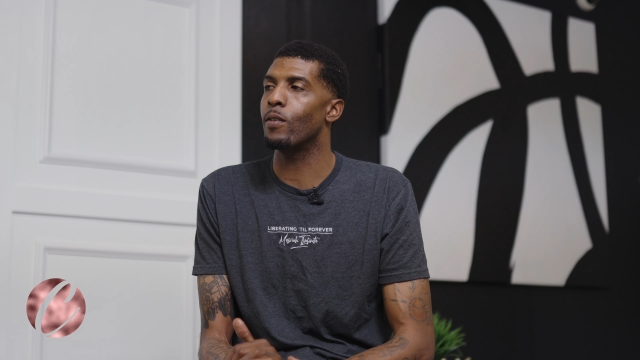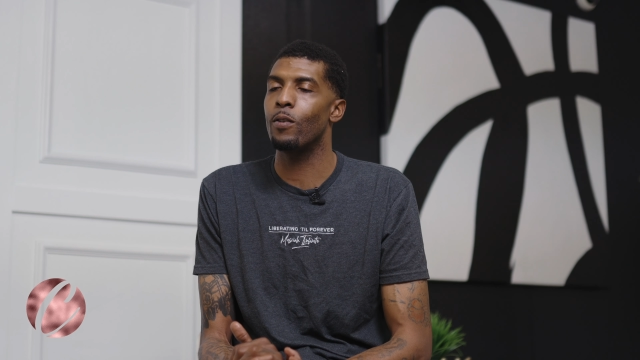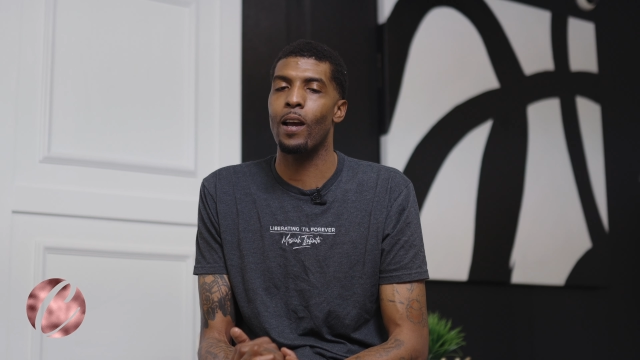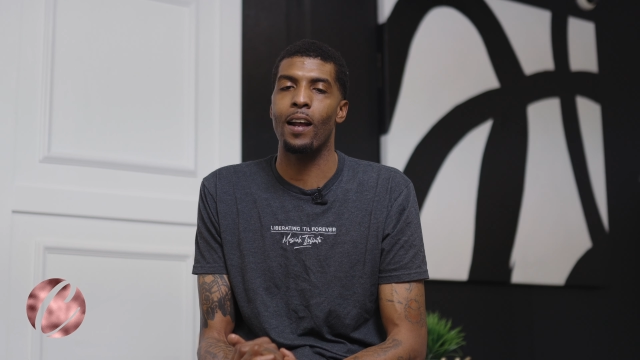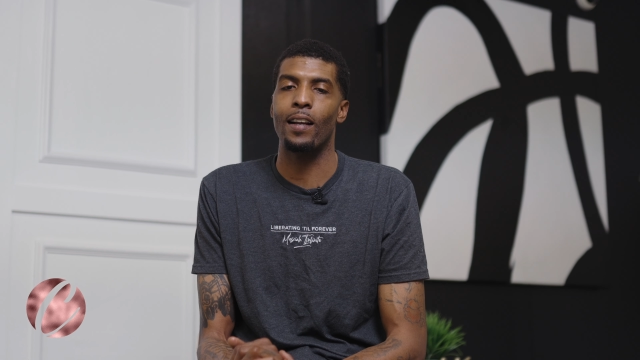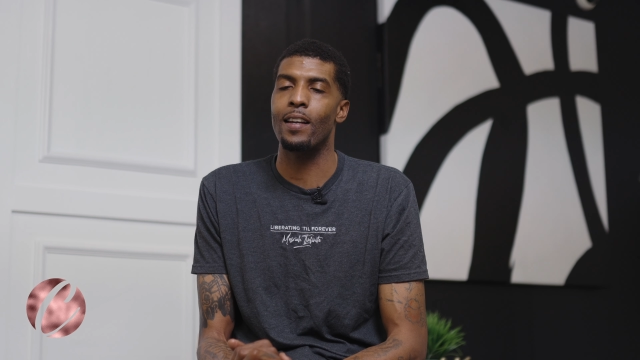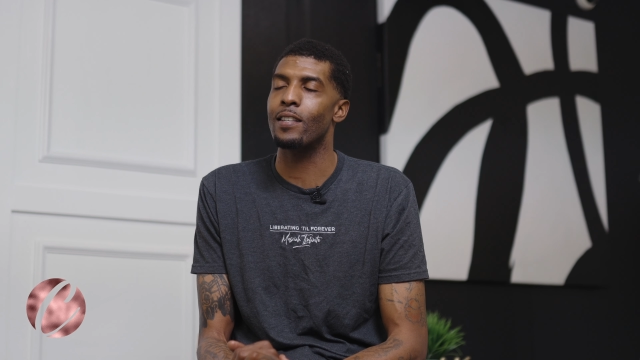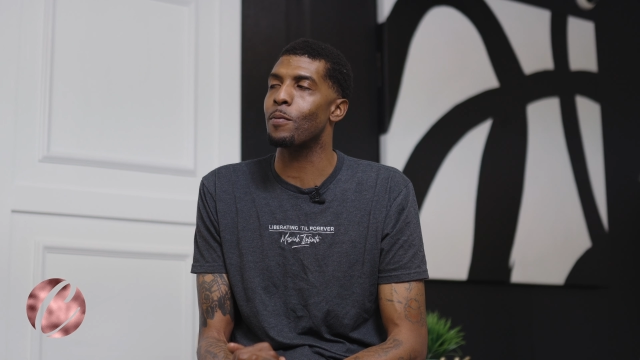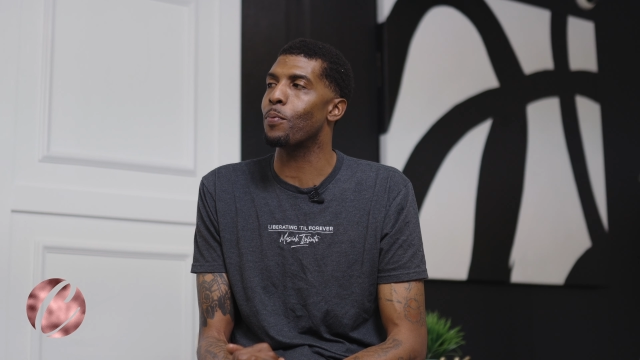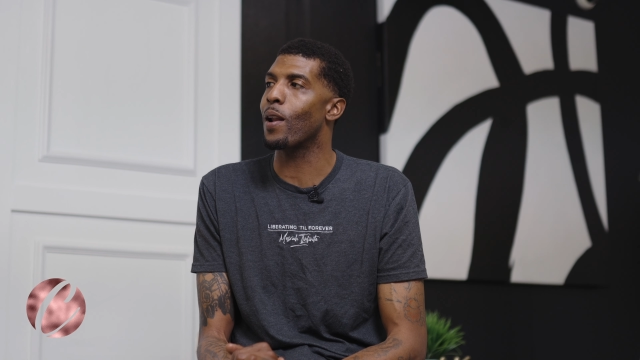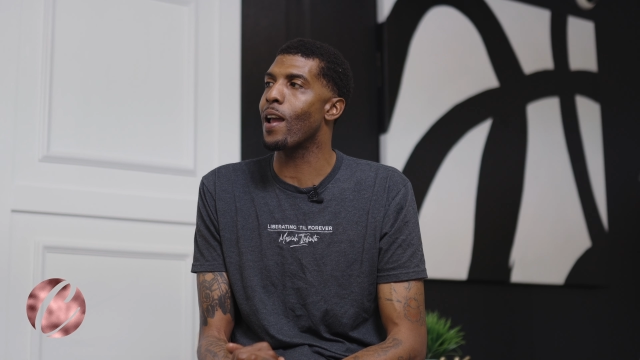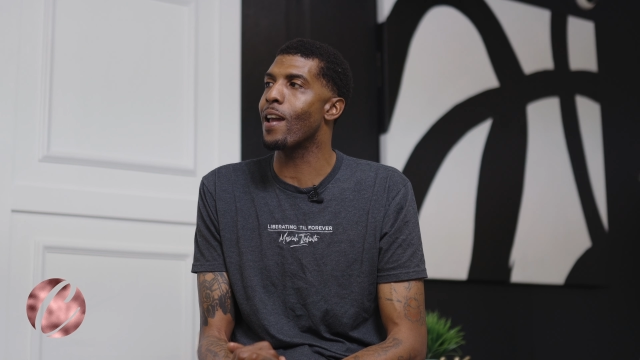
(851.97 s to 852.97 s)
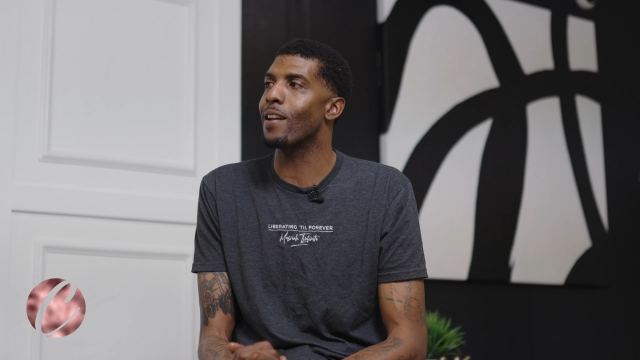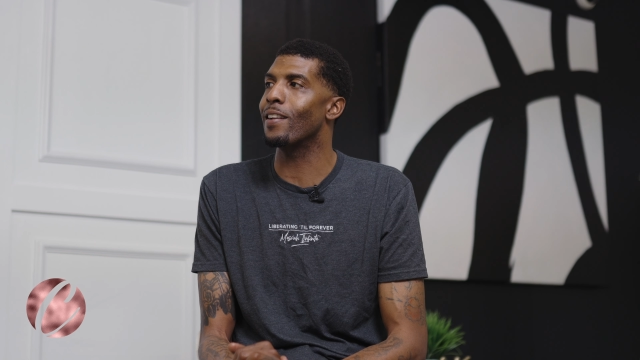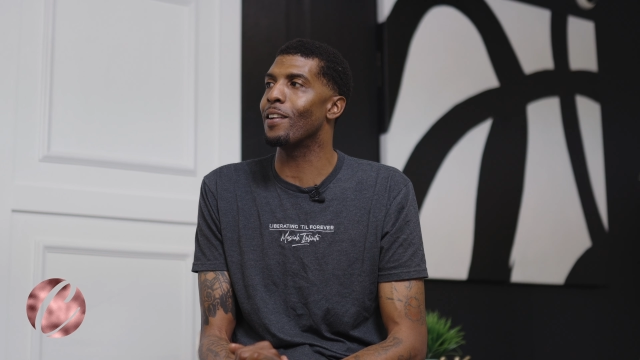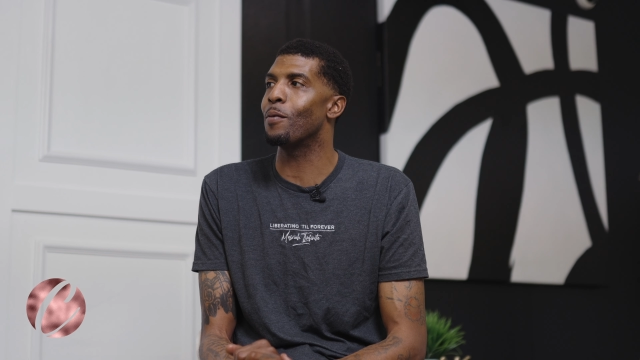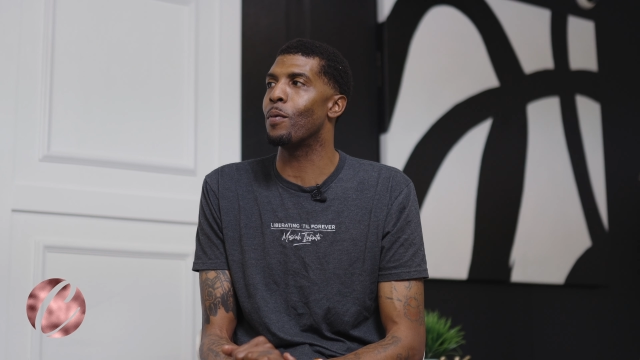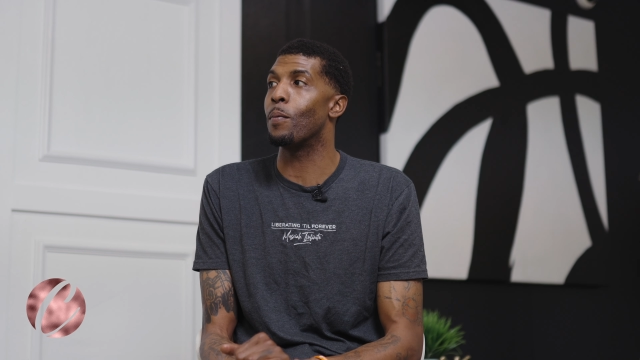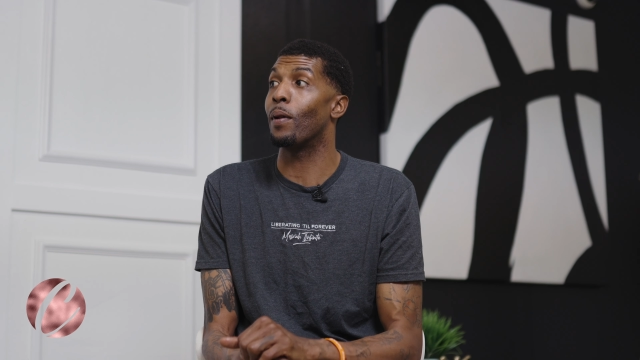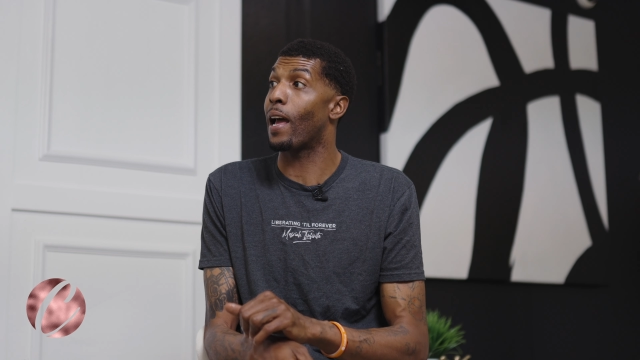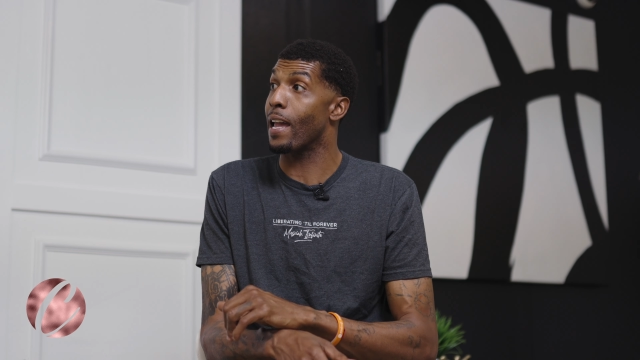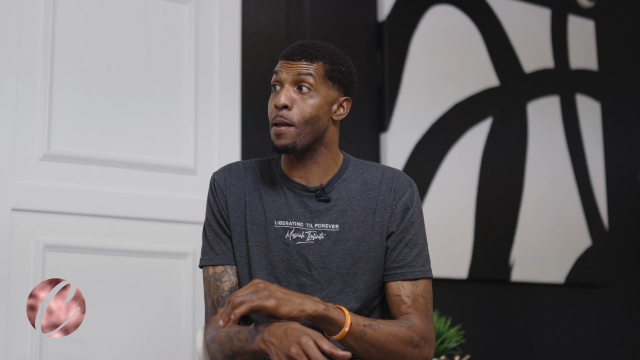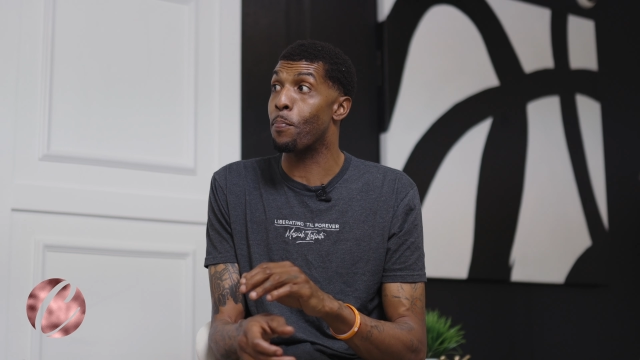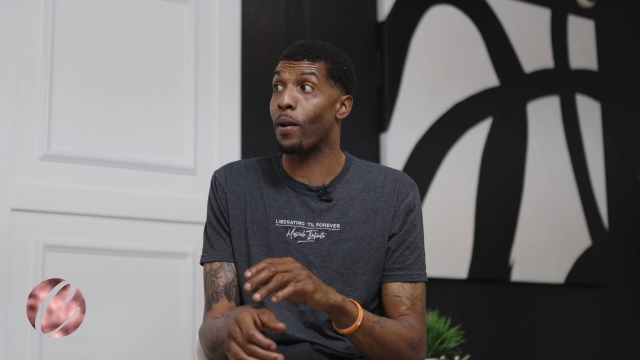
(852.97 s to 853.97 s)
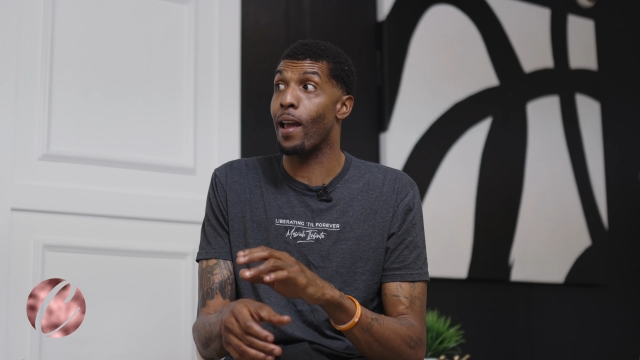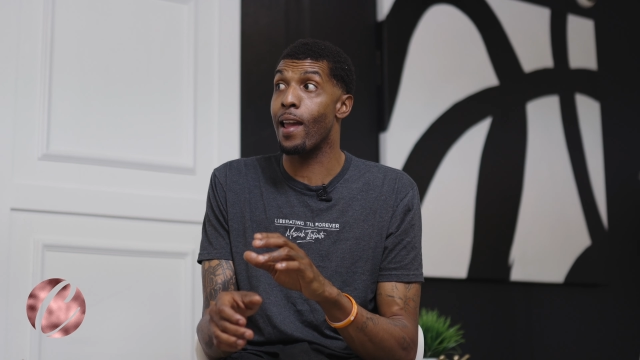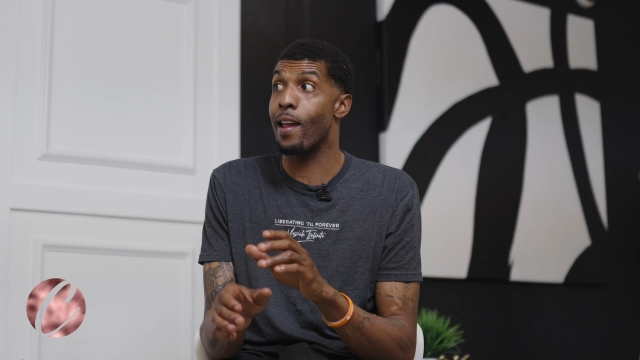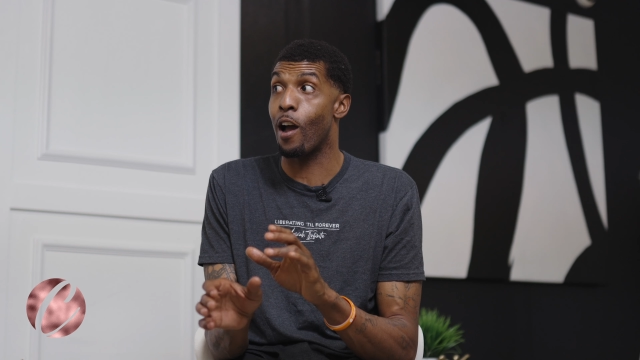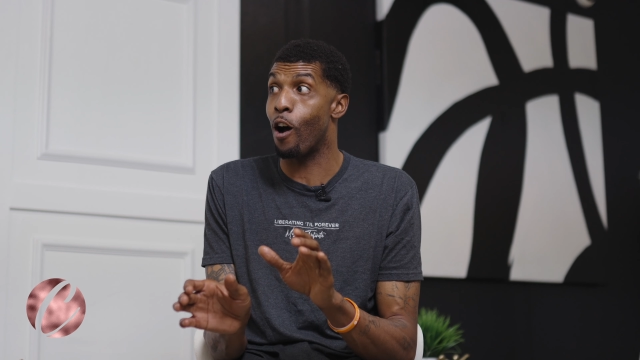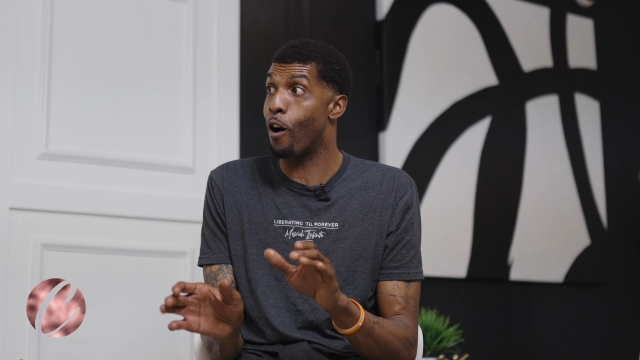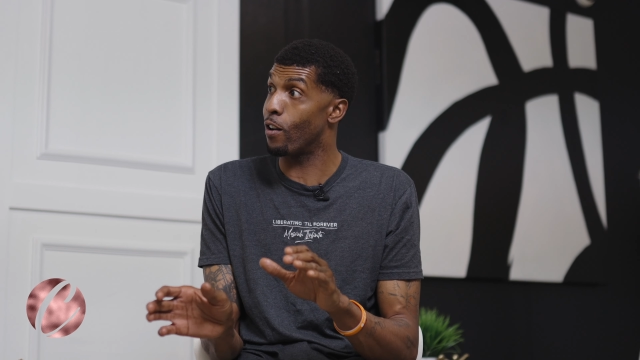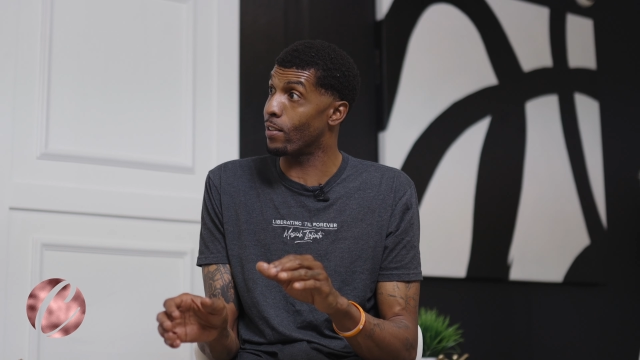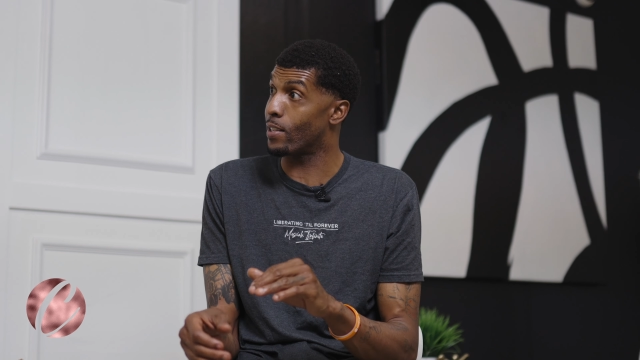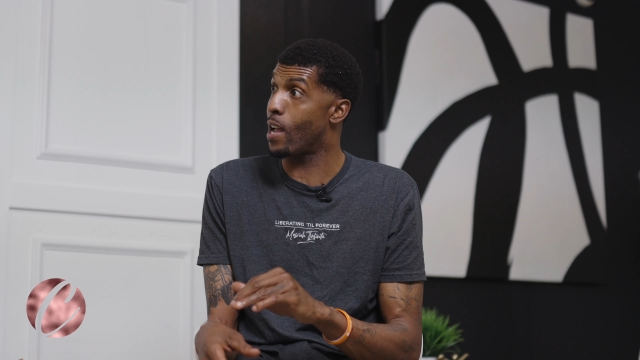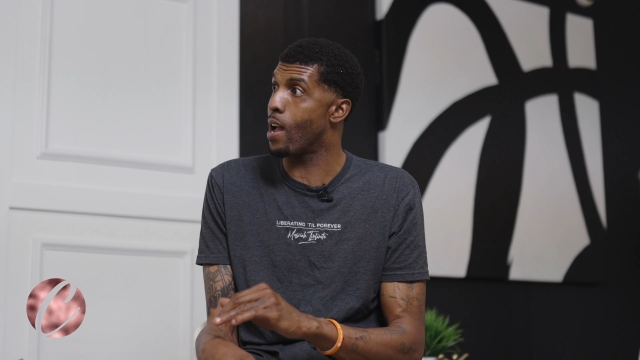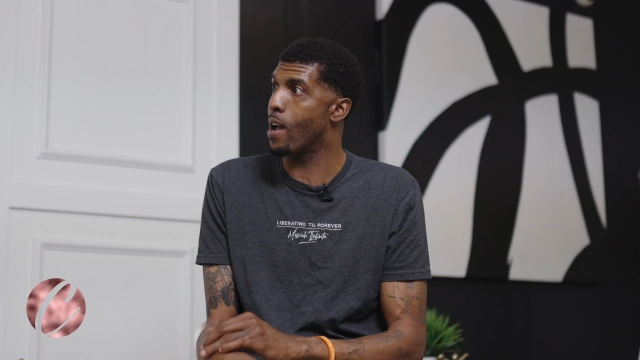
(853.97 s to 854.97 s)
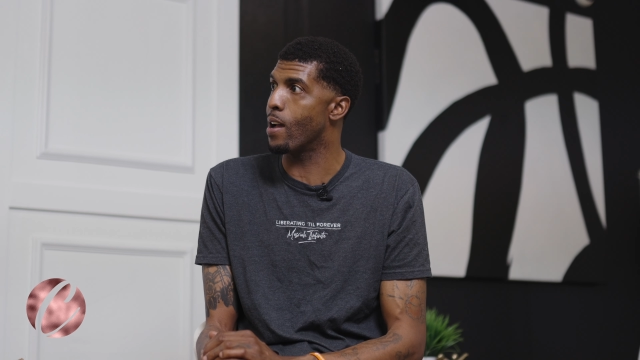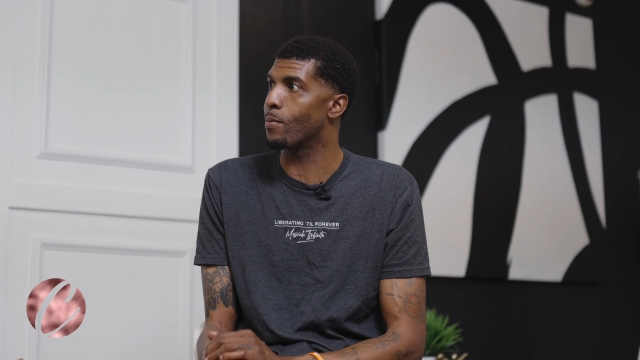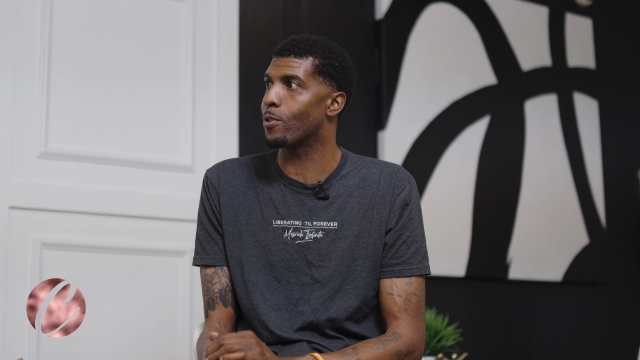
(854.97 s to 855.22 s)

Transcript: You gotta catch the plane in a little bit. But like he played all the time,